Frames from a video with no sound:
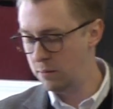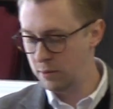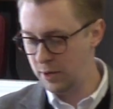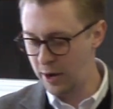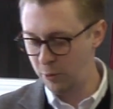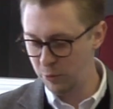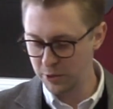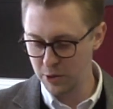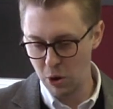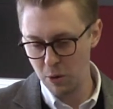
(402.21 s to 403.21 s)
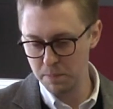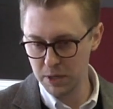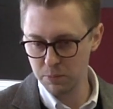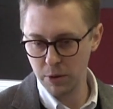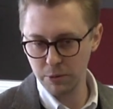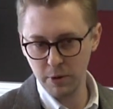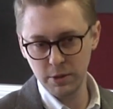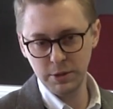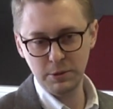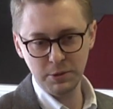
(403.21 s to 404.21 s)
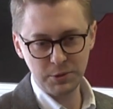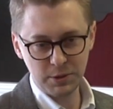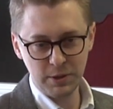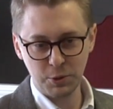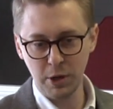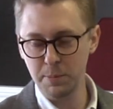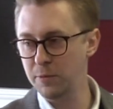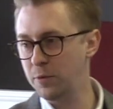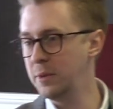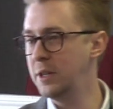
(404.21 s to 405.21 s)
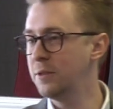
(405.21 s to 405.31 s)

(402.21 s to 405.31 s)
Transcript: And I don't want to go all Big Brother on you. It's creepy for me.